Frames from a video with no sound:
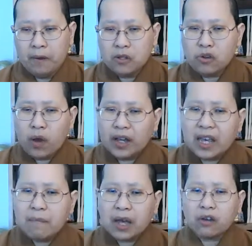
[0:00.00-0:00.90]
So
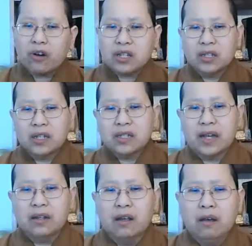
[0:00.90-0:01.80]
again, my question is
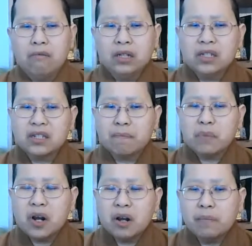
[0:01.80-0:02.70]
that, what is the
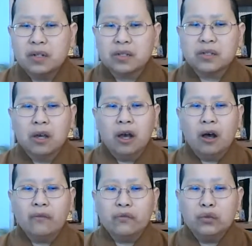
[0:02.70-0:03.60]
purpose
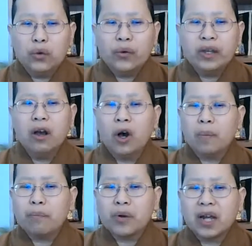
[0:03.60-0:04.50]
of doing
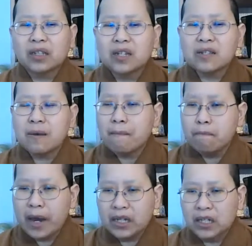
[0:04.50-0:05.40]
or practice
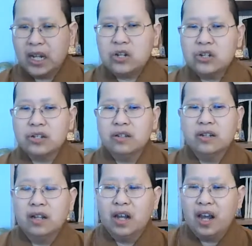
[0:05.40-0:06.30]

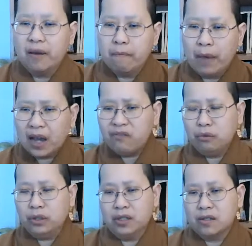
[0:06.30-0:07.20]
meditation and
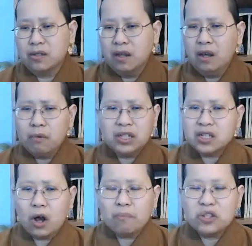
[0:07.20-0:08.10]
mindfulness? What
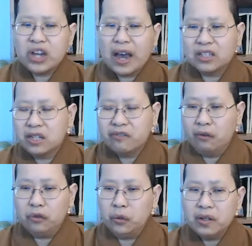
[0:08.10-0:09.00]
is the objective
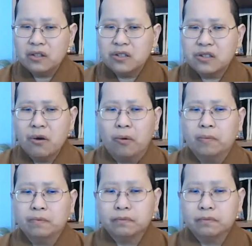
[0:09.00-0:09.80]
of doing so?